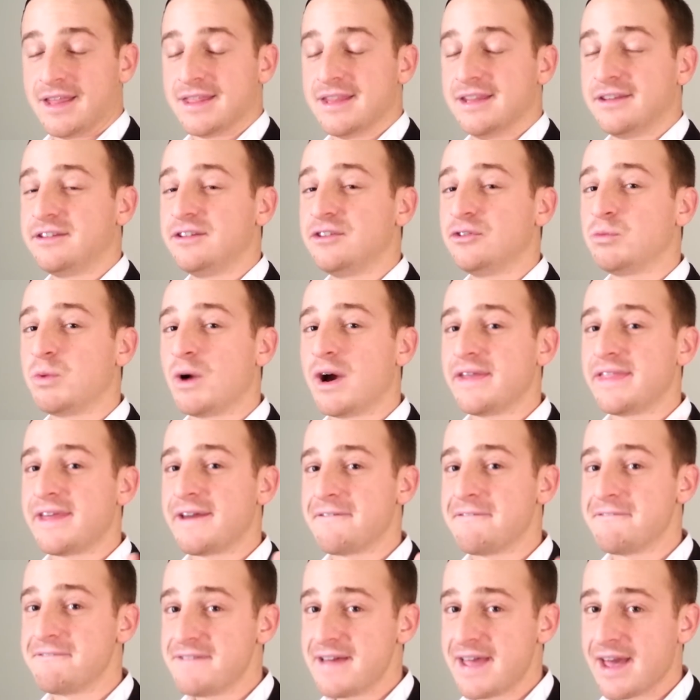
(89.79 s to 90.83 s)
This is why they
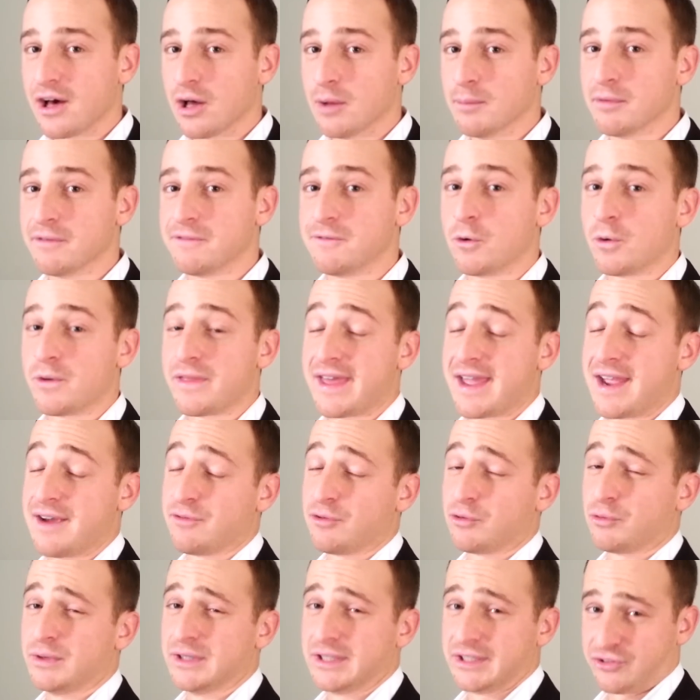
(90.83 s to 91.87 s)
fail before they
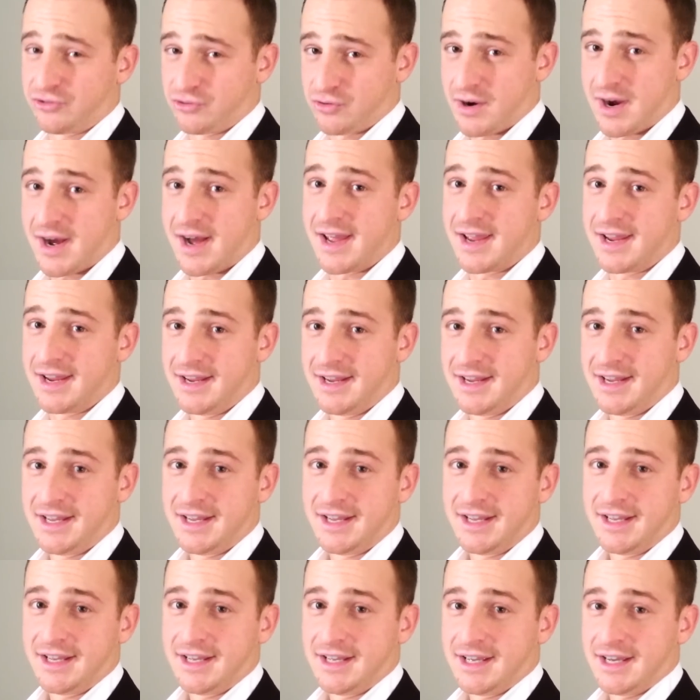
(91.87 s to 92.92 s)
ever really try.
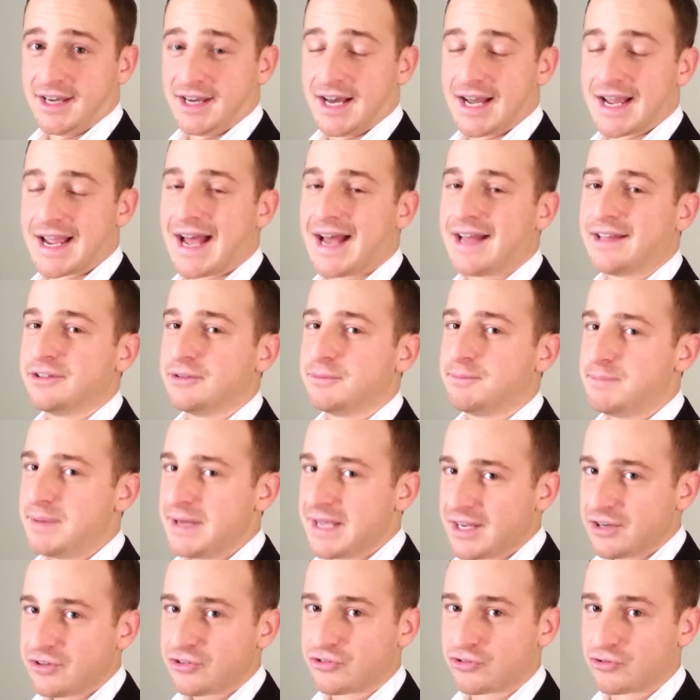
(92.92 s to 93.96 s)
A guy's
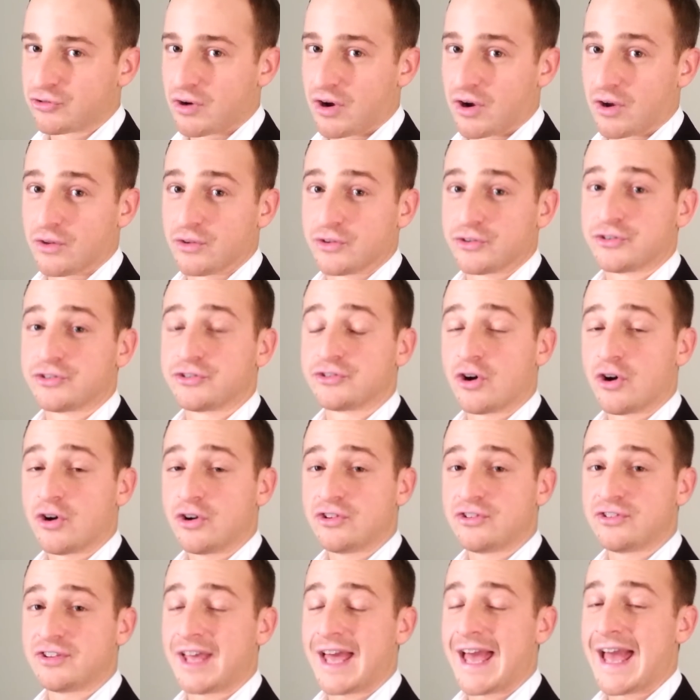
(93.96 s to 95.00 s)
biggest struggle
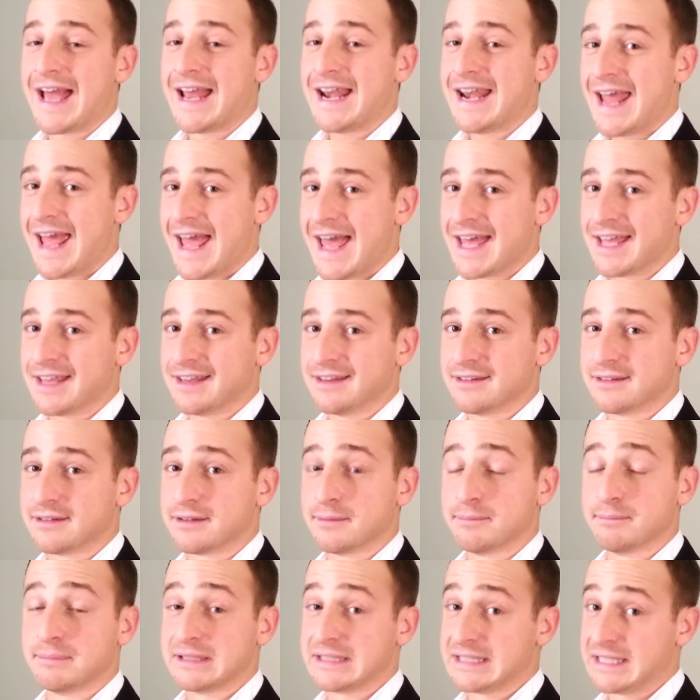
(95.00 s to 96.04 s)
starts and ends,
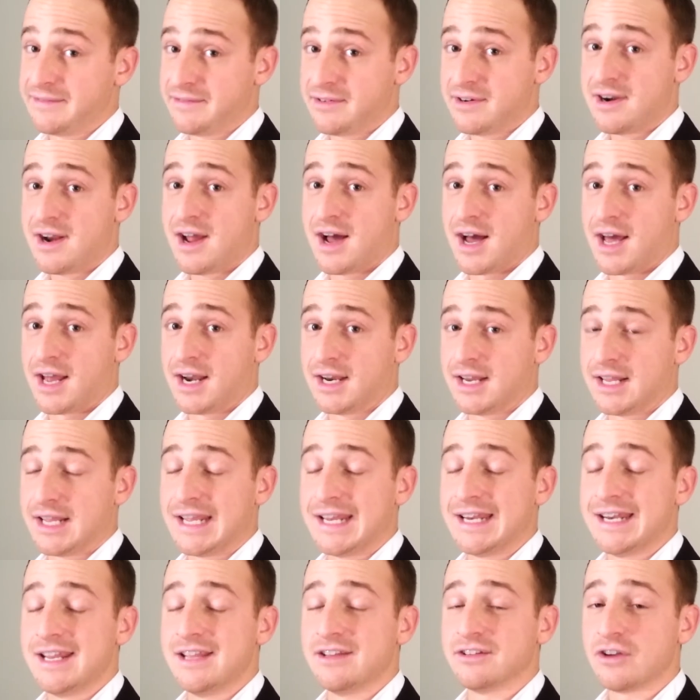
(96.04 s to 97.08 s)
believe it or not,
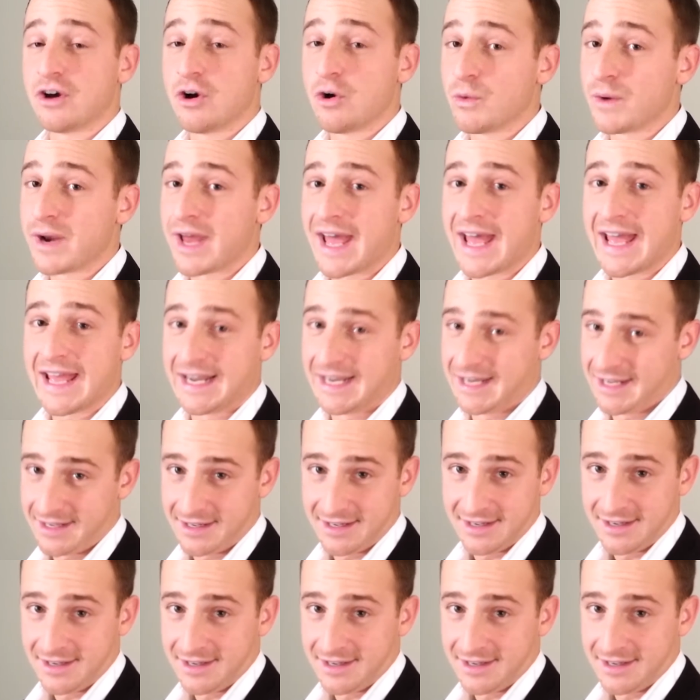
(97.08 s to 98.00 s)
in his own head.